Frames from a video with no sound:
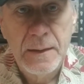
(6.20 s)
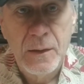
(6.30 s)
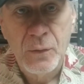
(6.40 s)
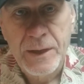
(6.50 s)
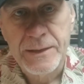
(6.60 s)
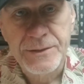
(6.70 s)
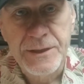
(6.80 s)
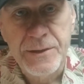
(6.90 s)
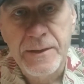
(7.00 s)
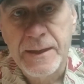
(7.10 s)
Okay,
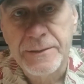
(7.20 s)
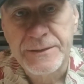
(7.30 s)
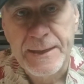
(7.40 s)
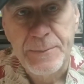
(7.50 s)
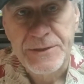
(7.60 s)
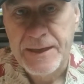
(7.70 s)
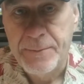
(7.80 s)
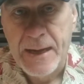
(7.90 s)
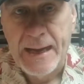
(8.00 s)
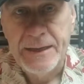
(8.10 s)
Senior Hiker
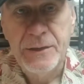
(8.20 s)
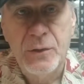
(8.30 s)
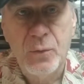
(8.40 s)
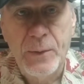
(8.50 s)
77. I didn't know